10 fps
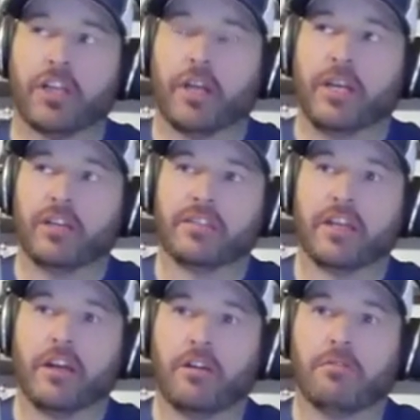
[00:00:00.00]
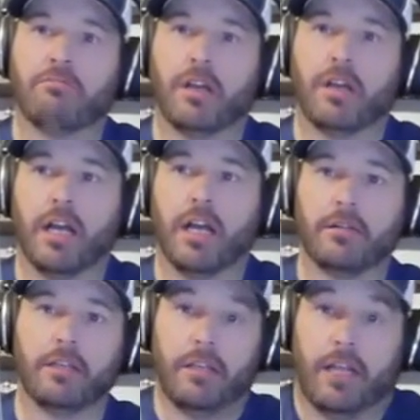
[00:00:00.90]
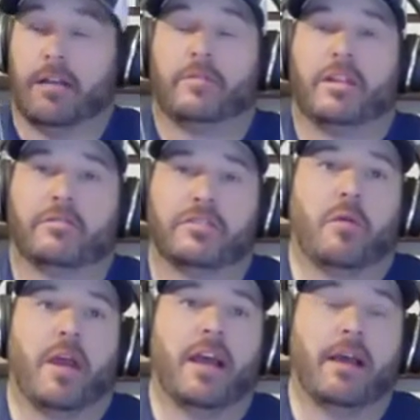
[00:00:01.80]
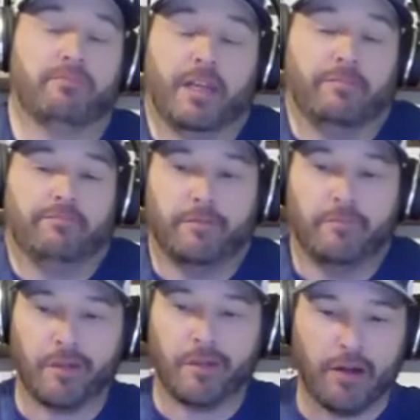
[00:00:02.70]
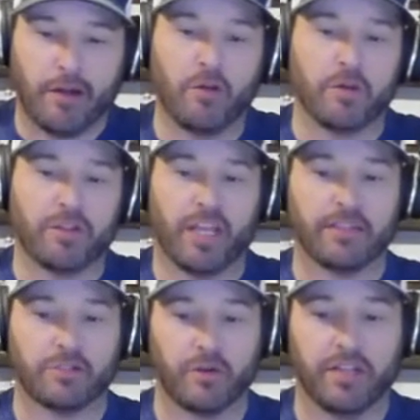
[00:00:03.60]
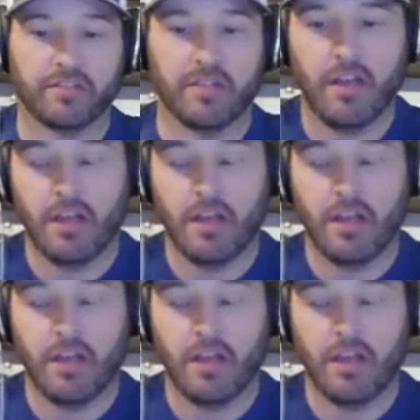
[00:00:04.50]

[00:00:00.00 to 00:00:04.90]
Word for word: I mean, is there, uh, and, and I mean, there's no, I, I, I don't know what the answer is.